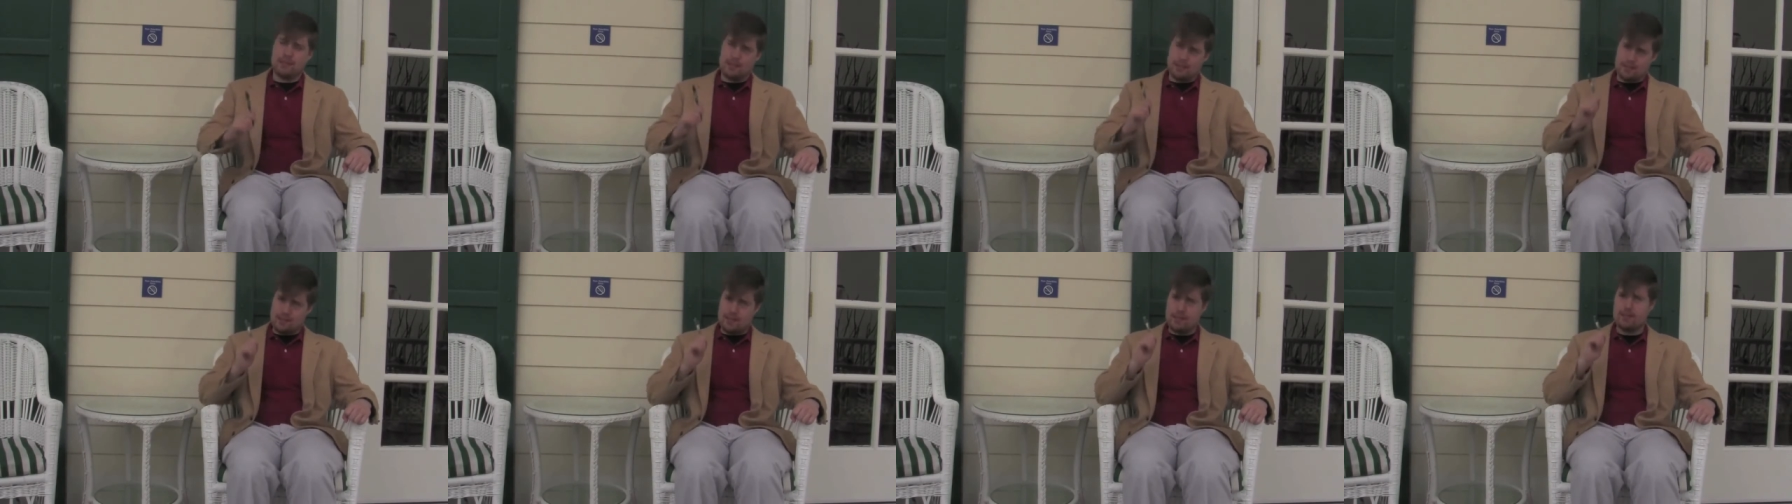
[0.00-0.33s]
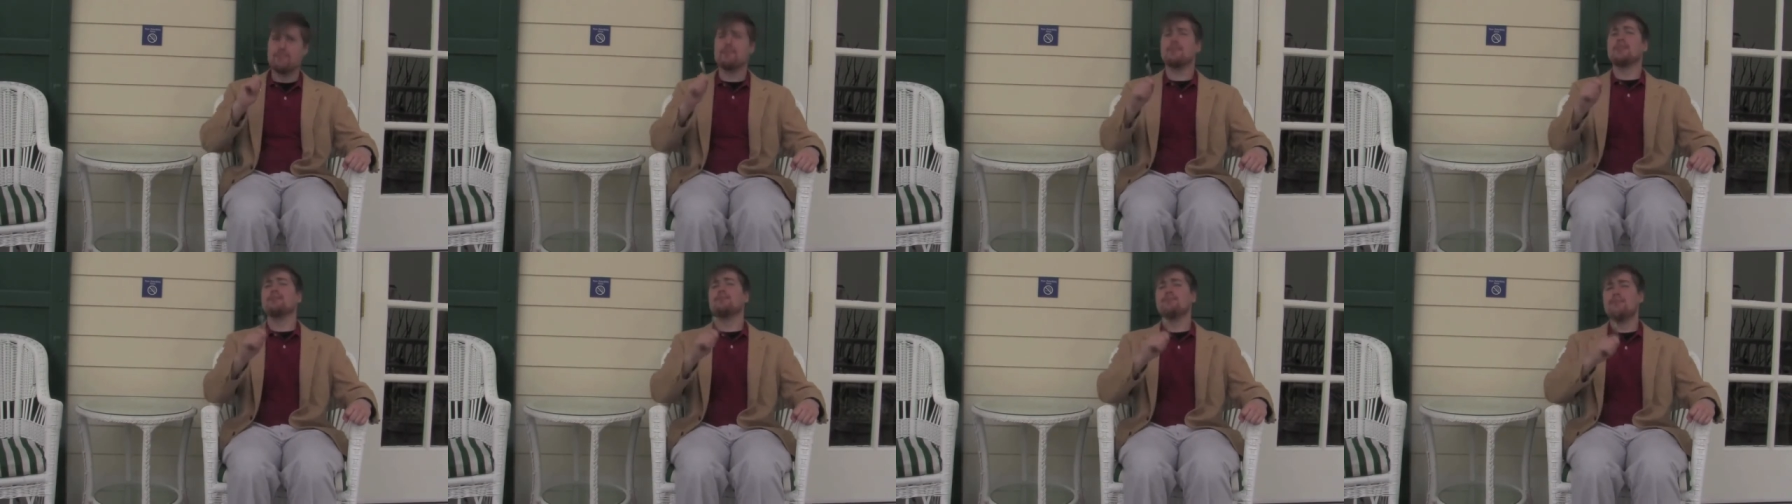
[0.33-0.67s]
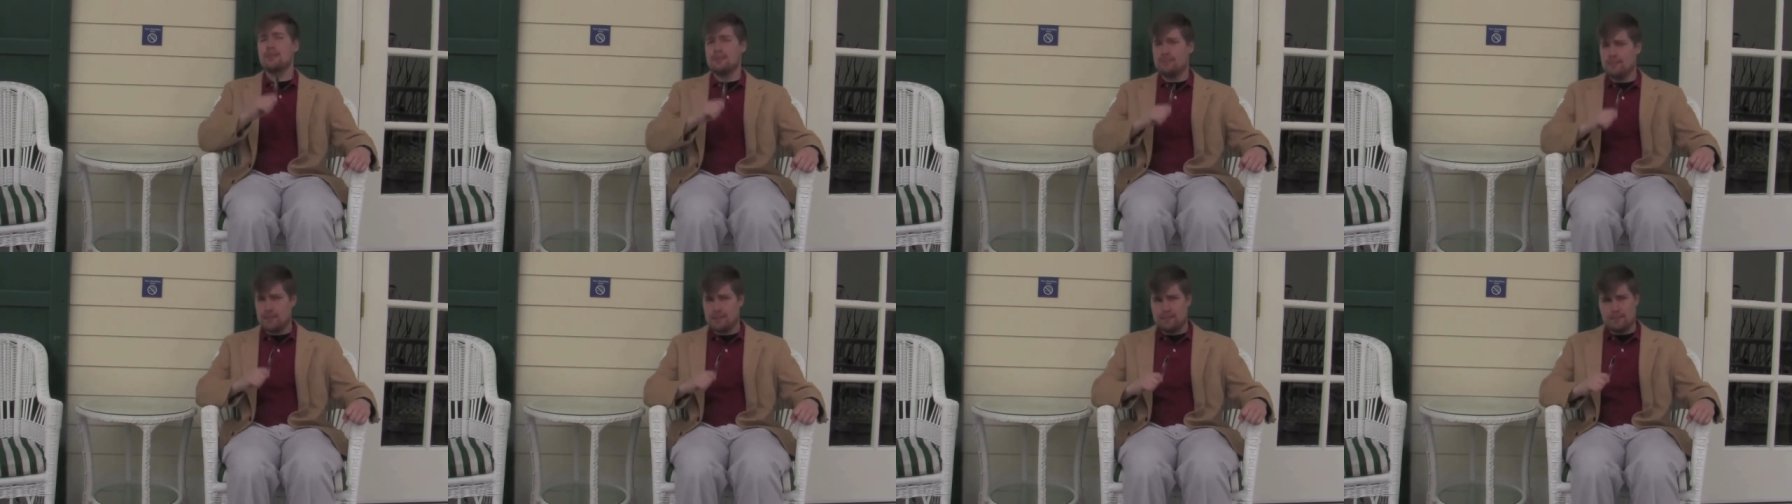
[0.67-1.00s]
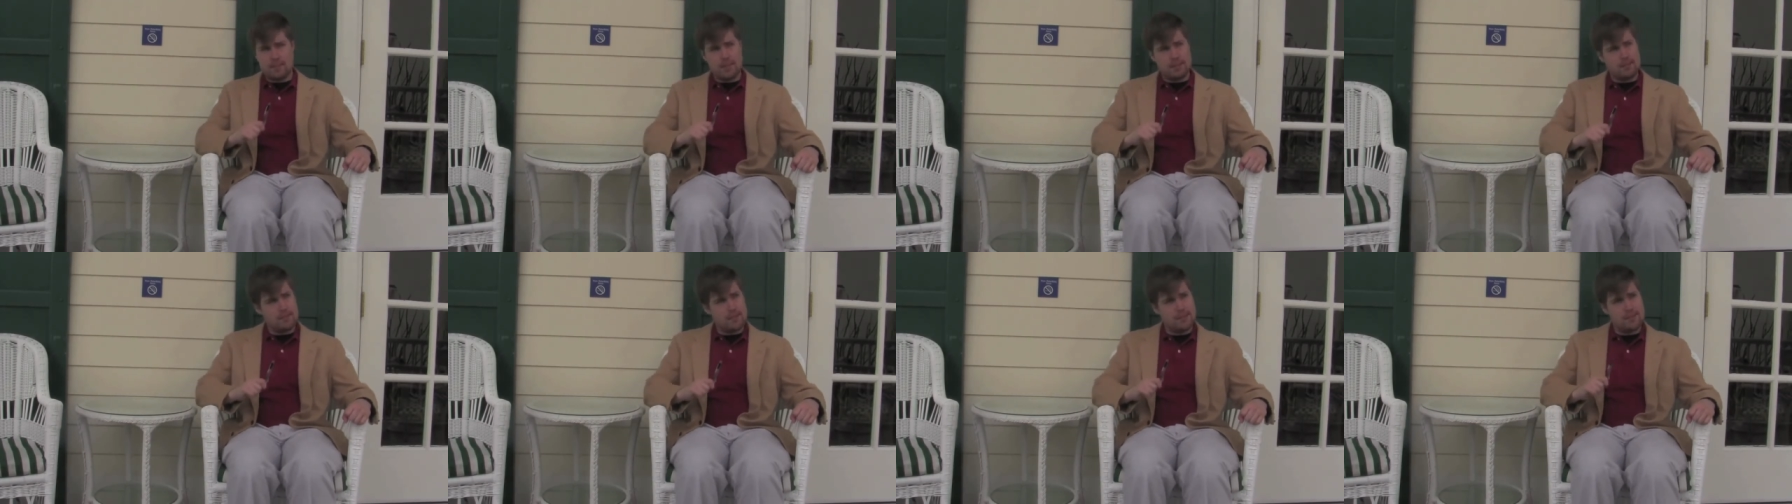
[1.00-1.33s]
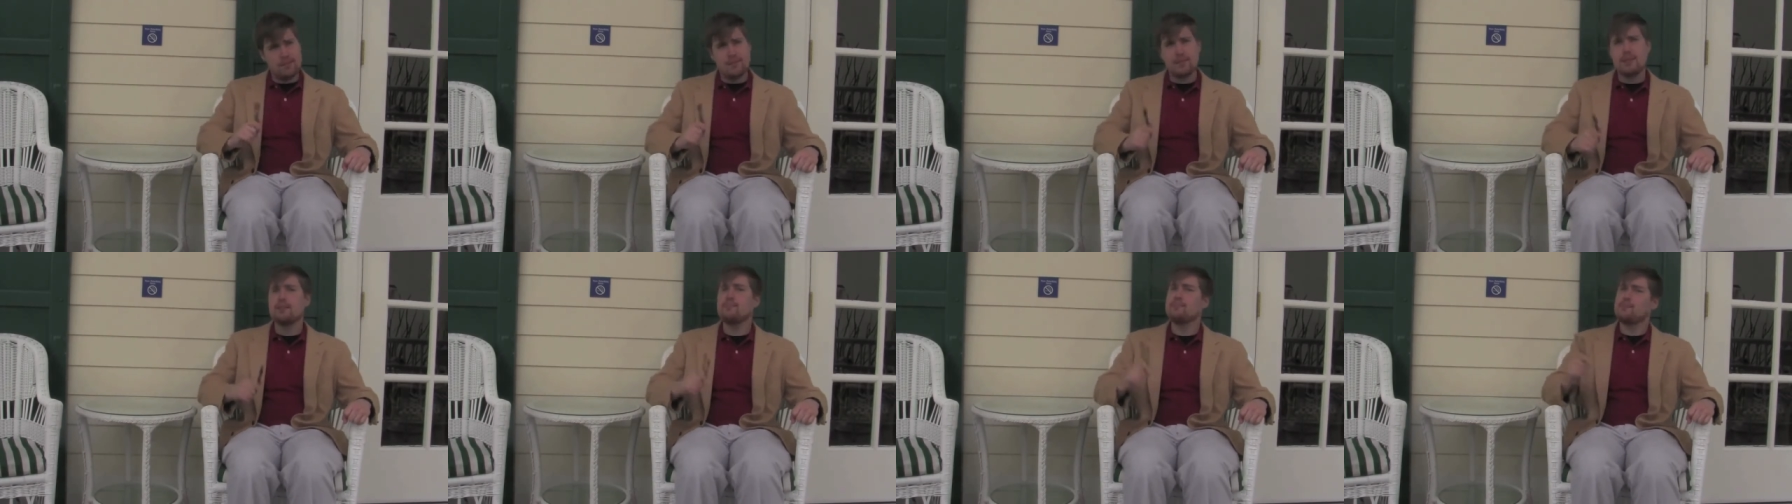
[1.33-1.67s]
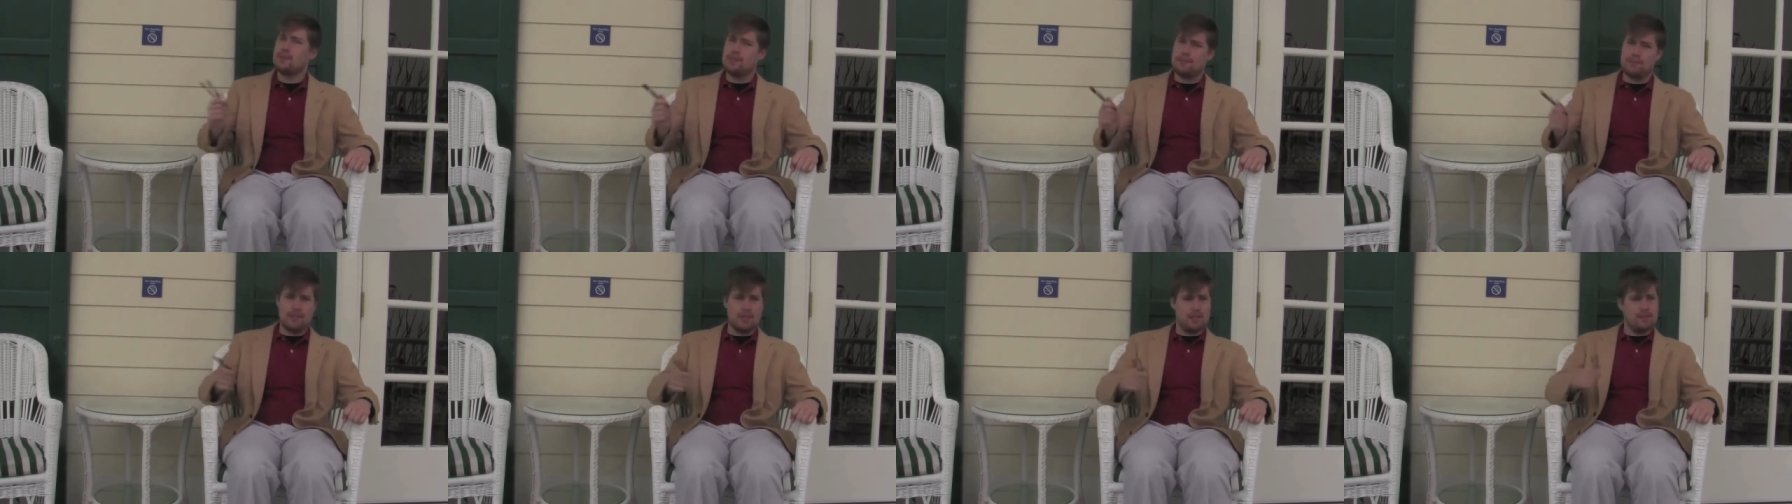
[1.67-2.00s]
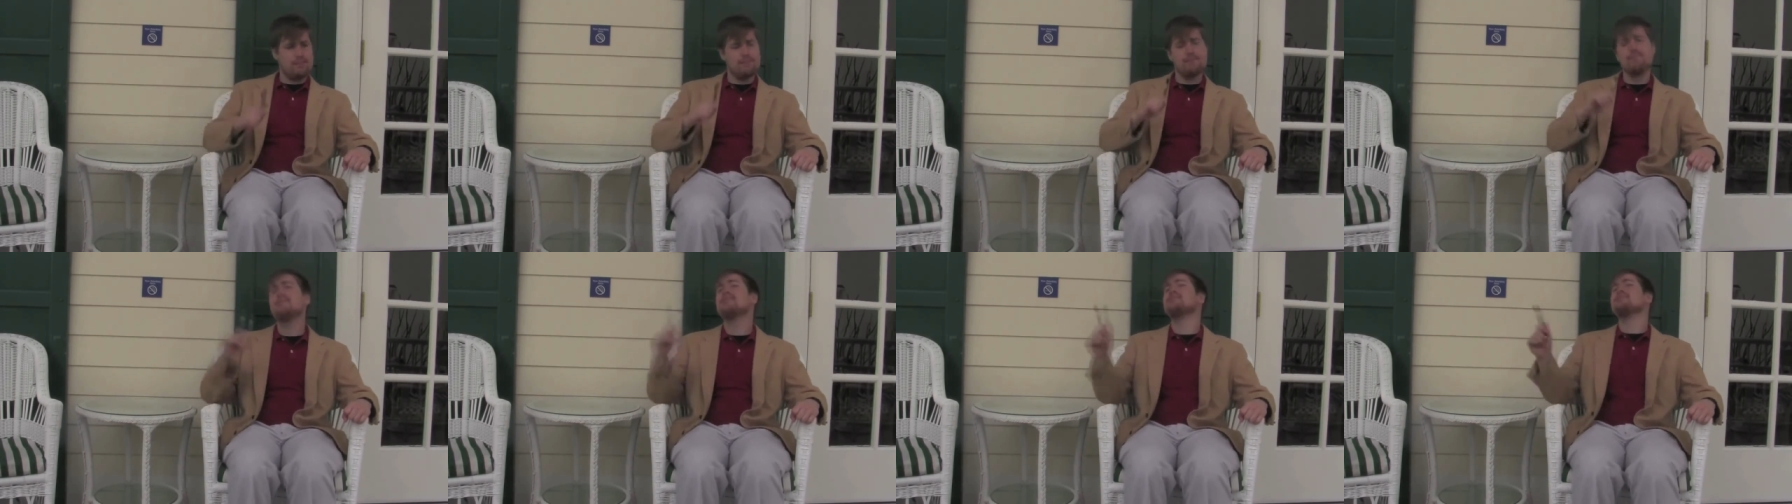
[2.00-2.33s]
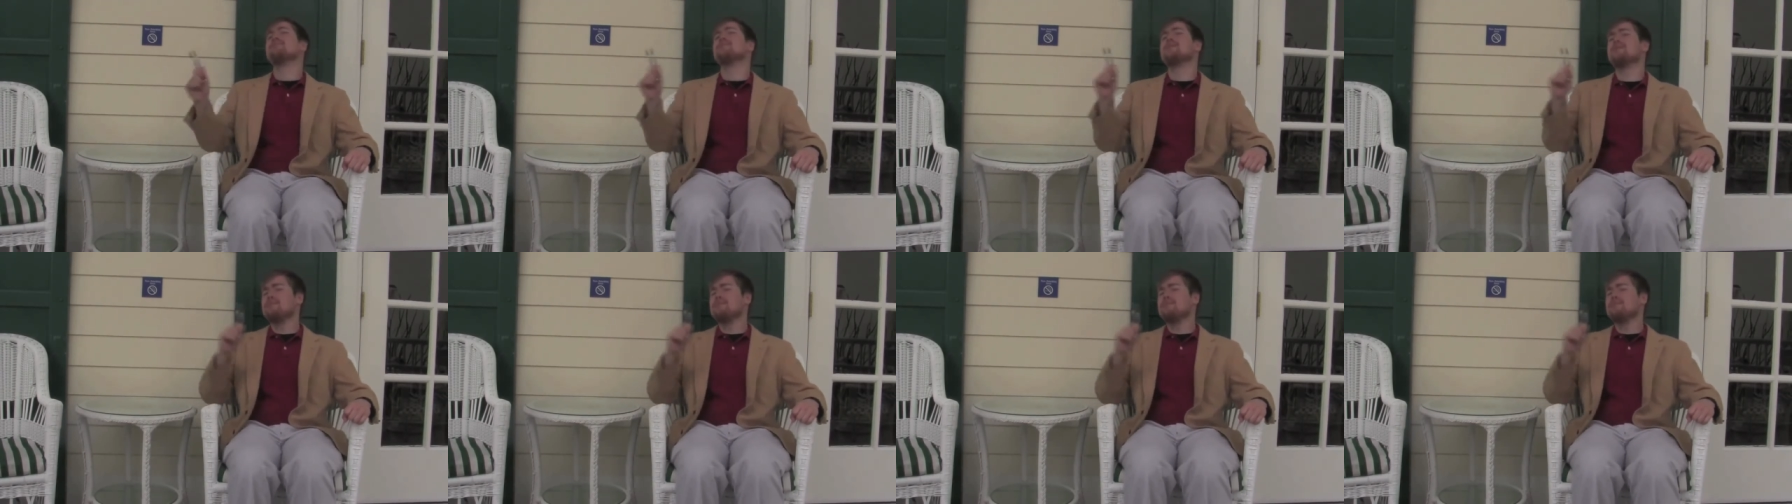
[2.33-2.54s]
and it's absolutely impossible that things will